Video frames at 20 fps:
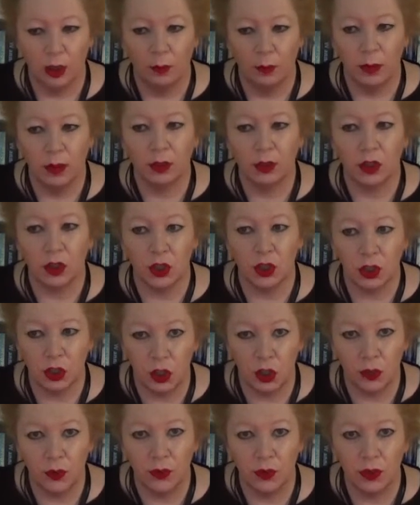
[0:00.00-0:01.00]
But the
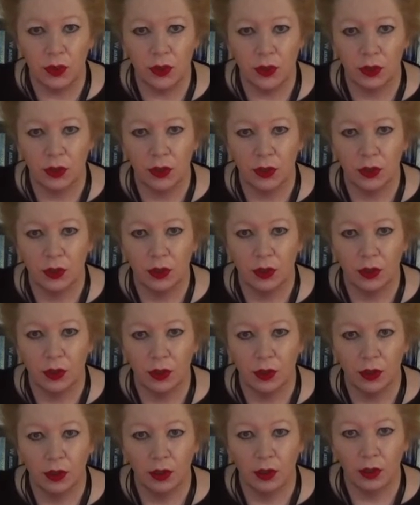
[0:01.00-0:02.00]
students
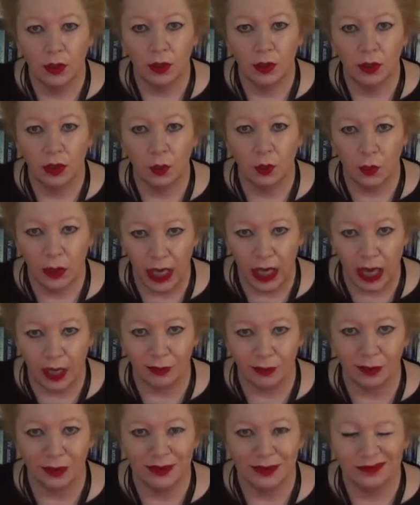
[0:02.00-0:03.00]
that we
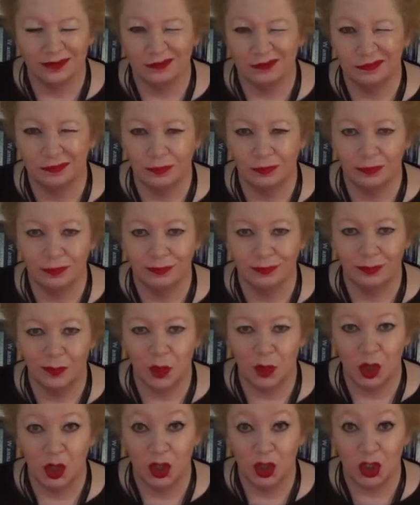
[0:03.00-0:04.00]
have
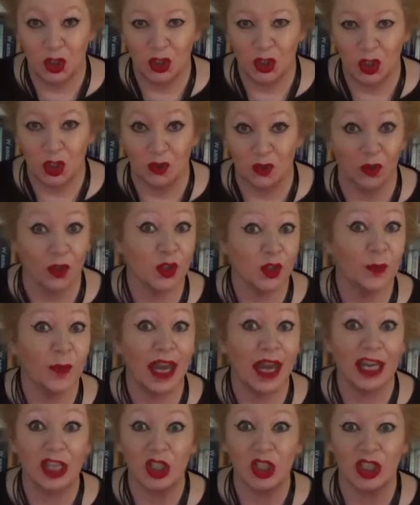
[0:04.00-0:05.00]
deserve
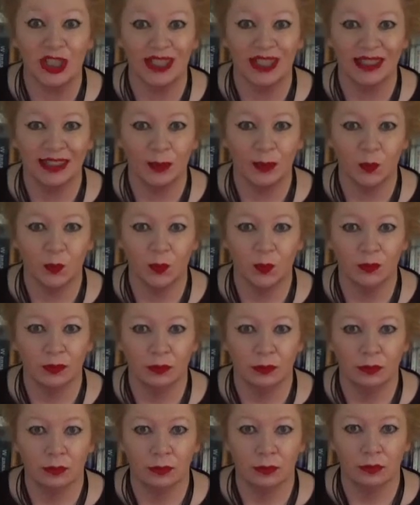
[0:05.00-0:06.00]
respect
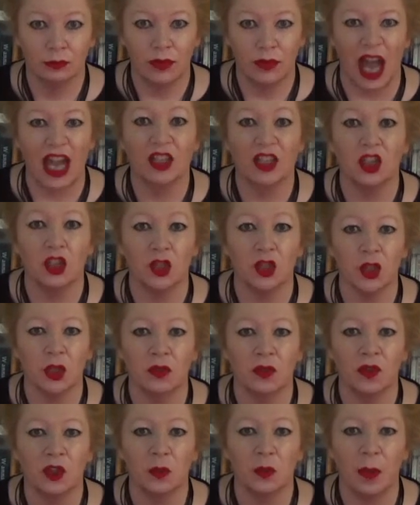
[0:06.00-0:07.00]
and deserve
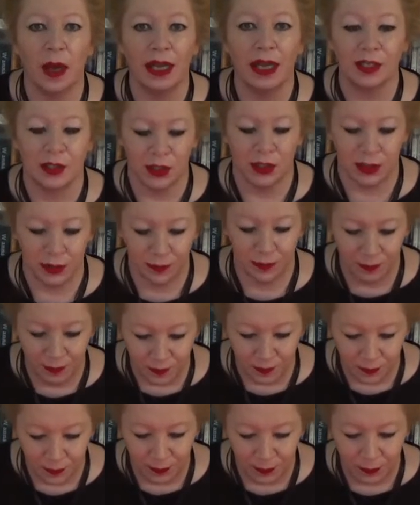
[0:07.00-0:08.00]
space.
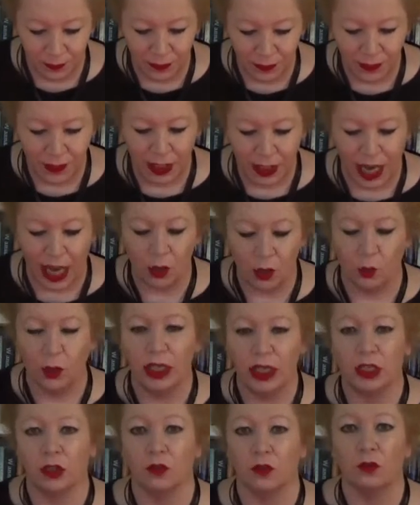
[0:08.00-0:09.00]
And we
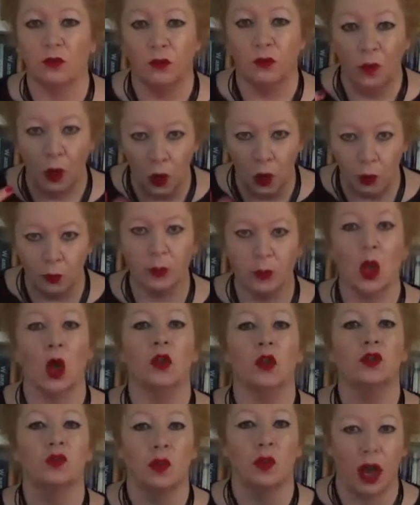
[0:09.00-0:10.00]
confirm
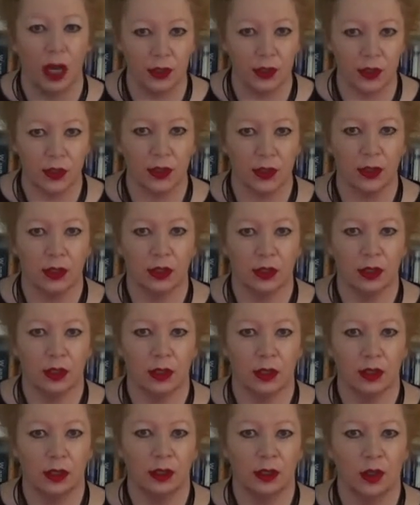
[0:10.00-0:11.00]
those rights
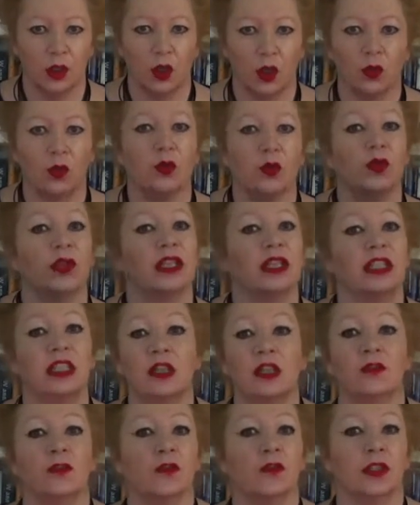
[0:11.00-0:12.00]
through the
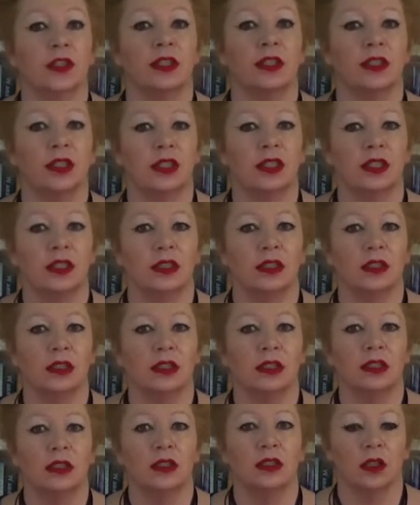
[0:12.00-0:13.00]
gift
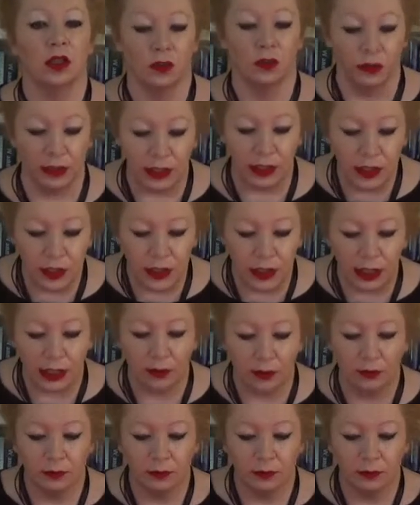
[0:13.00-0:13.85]
of listening,